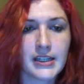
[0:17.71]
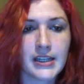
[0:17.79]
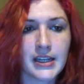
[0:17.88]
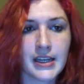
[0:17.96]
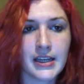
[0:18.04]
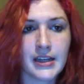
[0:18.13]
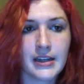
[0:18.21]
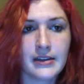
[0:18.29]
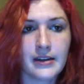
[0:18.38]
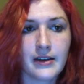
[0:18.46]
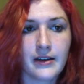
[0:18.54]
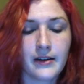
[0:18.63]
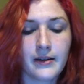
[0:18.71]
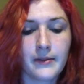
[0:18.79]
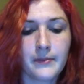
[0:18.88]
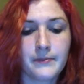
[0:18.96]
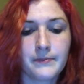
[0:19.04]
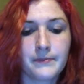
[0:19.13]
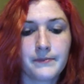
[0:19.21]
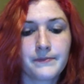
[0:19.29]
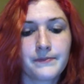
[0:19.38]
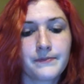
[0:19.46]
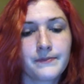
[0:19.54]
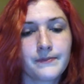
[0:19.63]
in
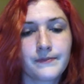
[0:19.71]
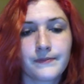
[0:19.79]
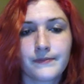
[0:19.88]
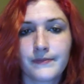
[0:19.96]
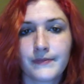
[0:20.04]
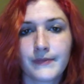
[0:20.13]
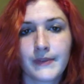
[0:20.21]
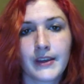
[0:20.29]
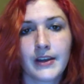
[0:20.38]
the